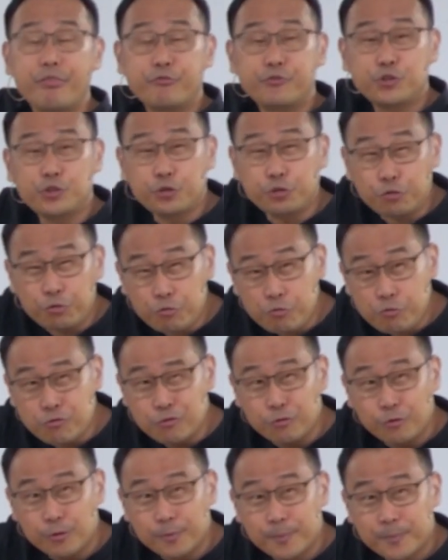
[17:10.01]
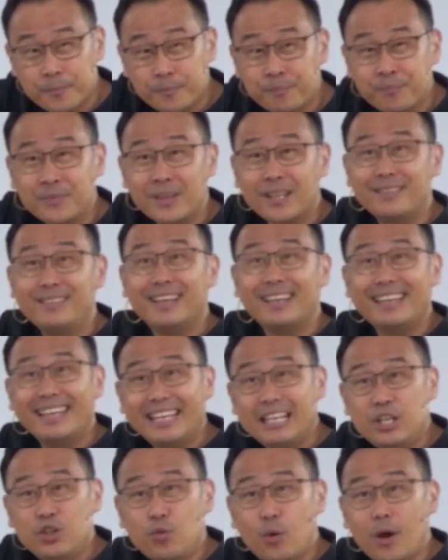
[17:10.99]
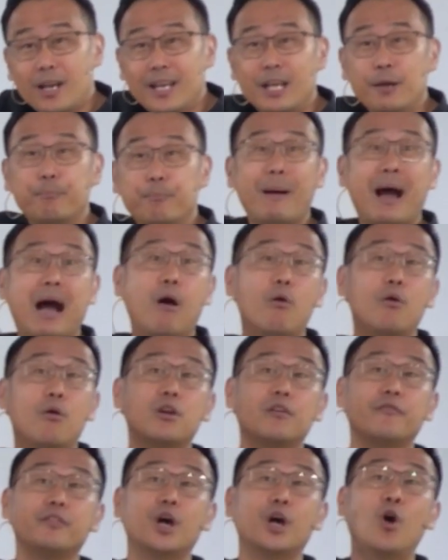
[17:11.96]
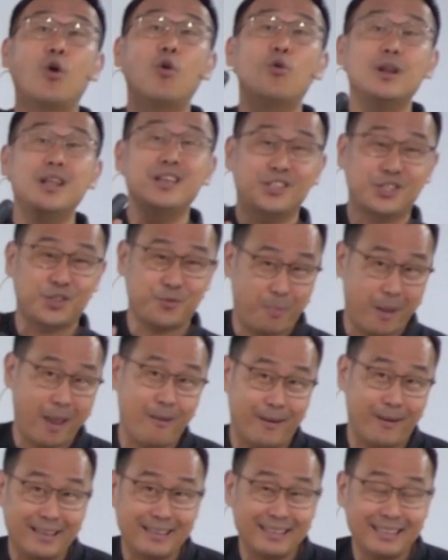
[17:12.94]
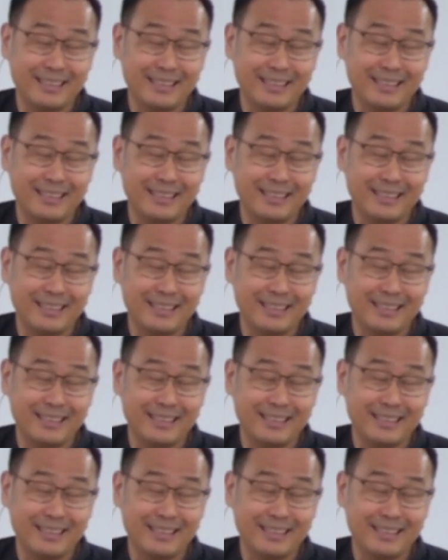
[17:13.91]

through the indwelling power of the Holy Spirit